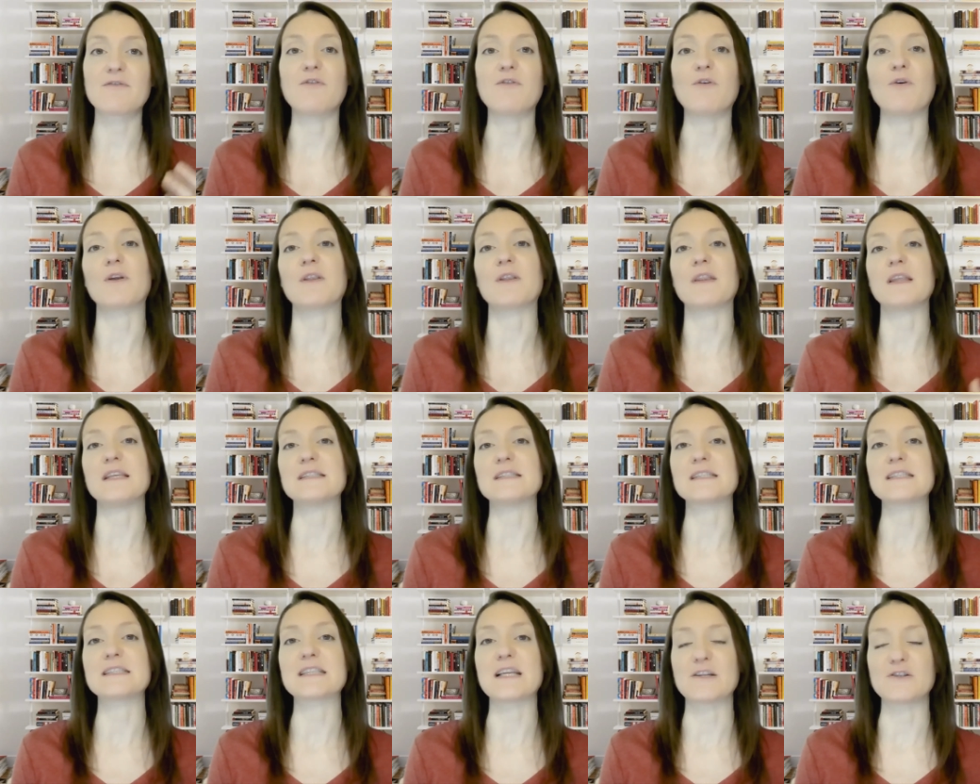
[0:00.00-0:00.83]
for
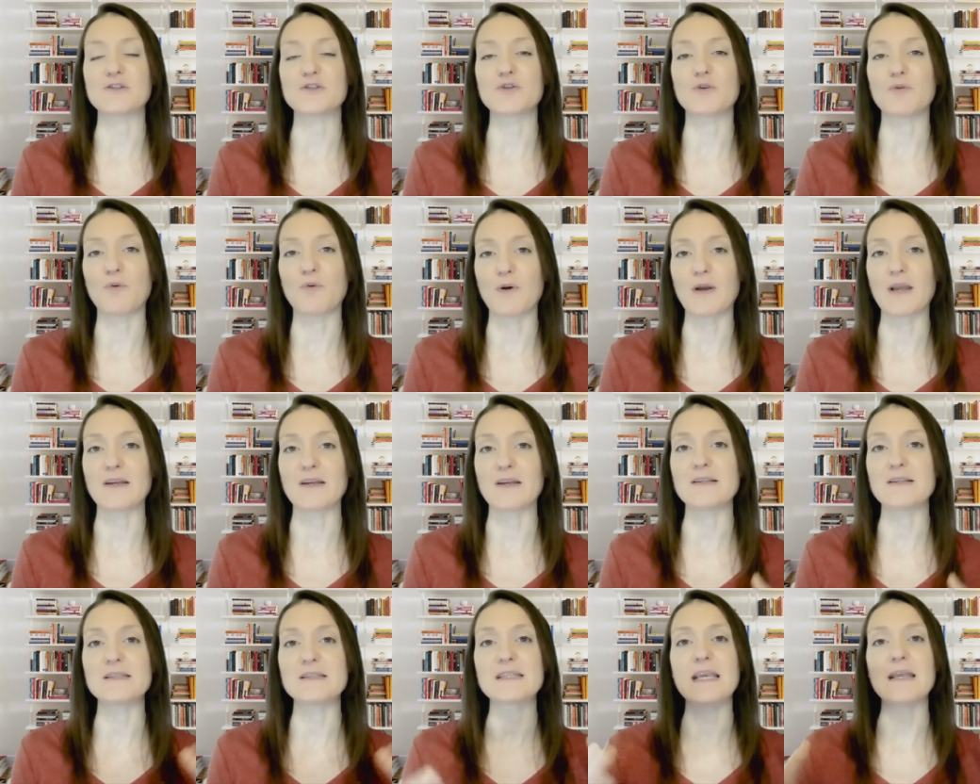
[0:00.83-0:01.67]
these essential
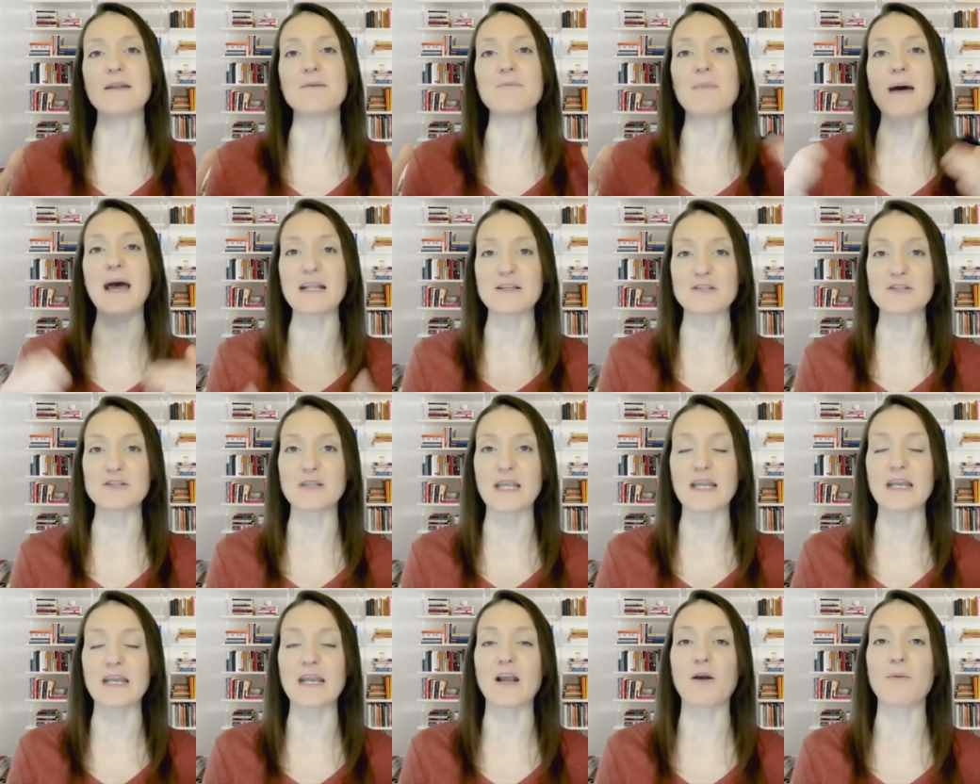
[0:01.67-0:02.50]
oils in
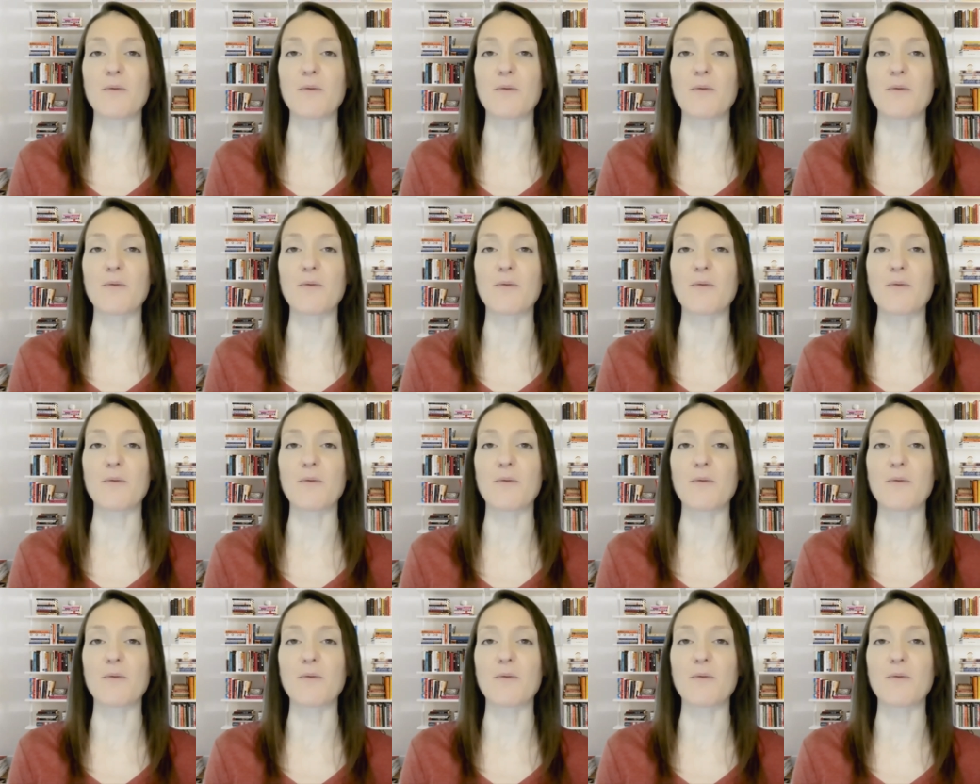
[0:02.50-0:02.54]
modulating